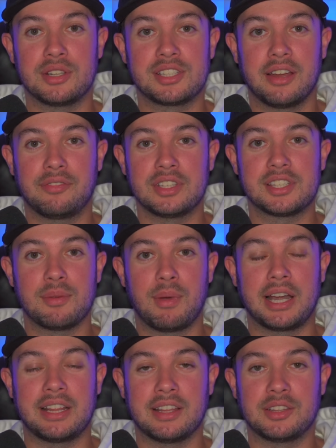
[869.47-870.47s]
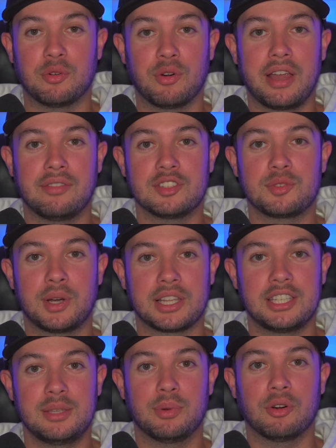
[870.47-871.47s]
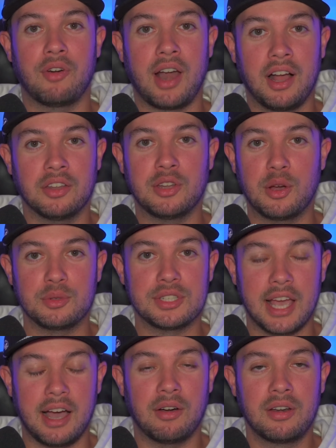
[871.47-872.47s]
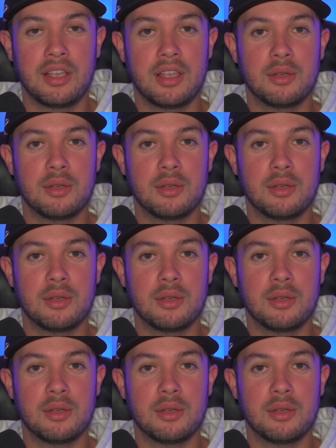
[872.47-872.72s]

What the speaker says: It's definitely somebody that the Ravens want to keep around, no doubt.